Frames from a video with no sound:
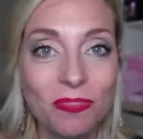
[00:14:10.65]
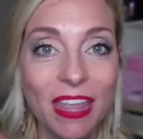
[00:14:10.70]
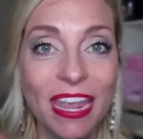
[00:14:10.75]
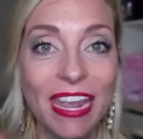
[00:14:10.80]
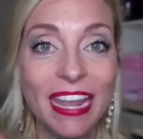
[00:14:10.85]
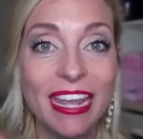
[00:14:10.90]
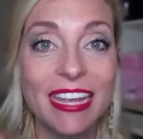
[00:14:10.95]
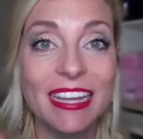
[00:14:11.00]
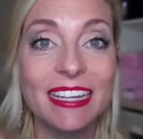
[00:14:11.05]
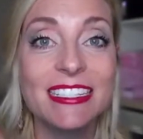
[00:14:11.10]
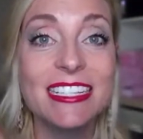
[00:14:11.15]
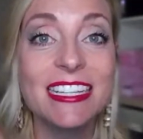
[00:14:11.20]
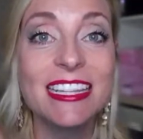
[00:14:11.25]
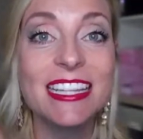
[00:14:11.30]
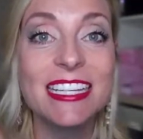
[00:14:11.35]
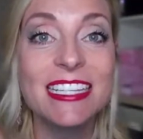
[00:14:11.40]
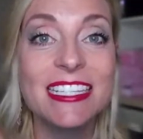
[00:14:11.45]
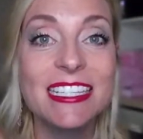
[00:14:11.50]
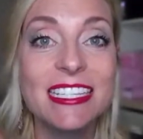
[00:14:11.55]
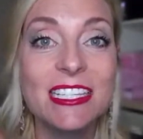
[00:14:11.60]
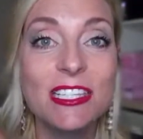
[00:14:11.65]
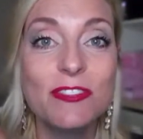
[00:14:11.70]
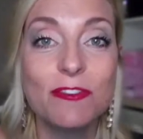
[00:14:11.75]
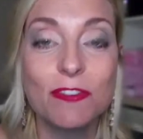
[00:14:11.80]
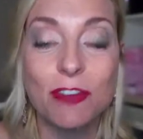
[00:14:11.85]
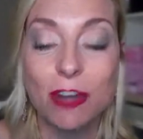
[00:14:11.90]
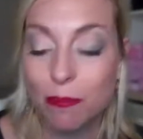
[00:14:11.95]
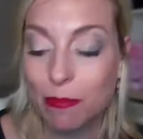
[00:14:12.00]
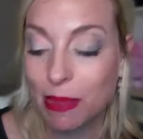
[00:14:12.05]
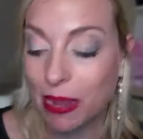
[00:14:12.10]
And this is
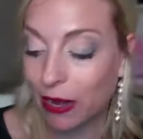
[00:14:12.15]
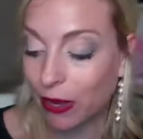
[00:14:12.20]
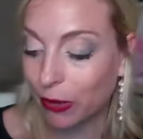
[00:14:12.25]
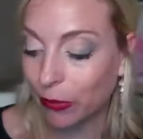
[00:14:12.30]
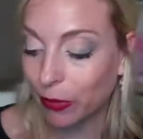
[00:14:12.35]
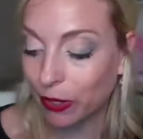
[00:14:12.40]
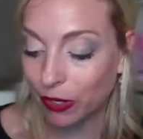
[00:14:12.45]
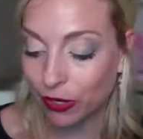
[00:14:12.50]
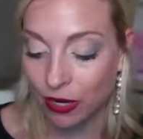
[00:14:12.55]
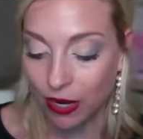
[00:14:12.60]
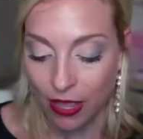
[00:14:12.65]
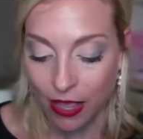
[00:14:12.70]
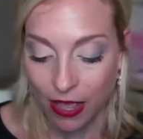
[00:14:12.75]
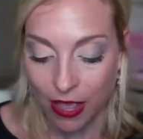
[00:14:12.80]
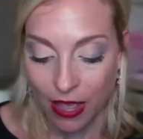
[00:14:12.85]
from our